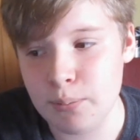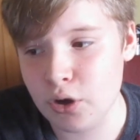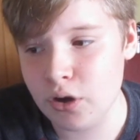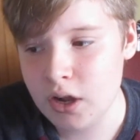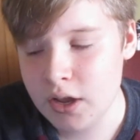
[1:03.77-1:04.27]

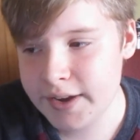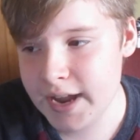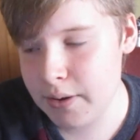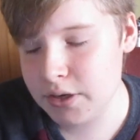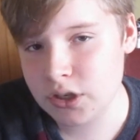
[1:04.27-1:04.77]
but
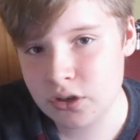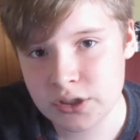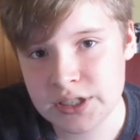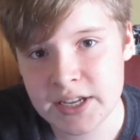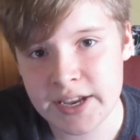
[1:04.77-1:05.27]
now he's at
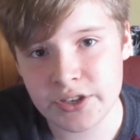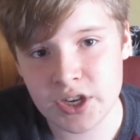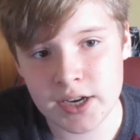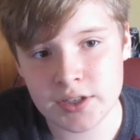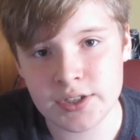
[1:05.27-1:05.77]
us, he's getting
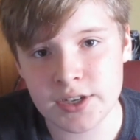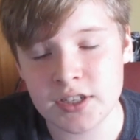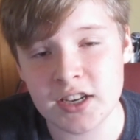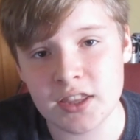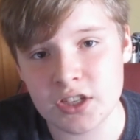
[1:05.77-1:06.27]
chances
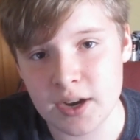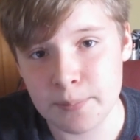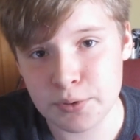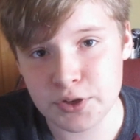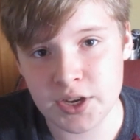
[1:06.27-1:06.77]
in the
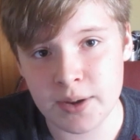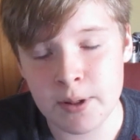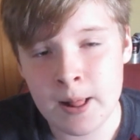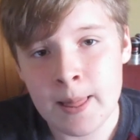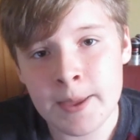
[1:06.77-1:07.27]
Championship,
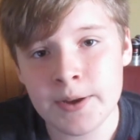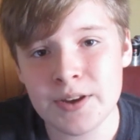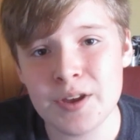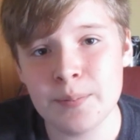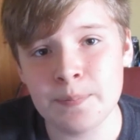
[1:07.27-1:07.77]

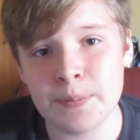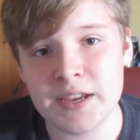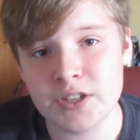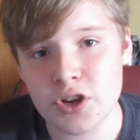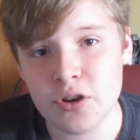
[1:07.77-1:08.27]
and
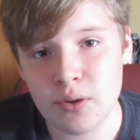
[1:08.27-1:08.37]
he's doing